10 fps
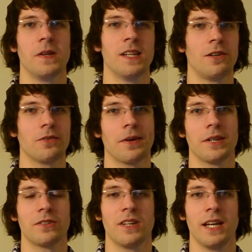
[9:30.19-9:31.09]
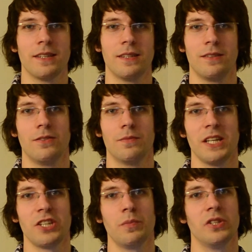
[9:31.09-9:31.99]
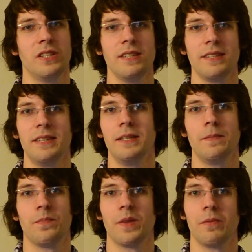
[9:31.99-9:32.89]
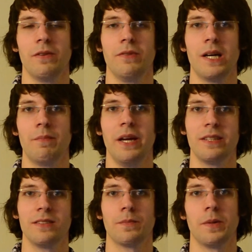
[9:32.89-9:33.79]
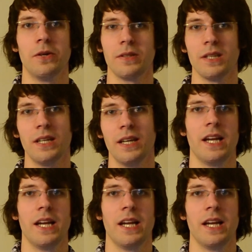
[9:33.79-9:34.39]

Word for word: We're now going to get into much more detail when we are making the poster,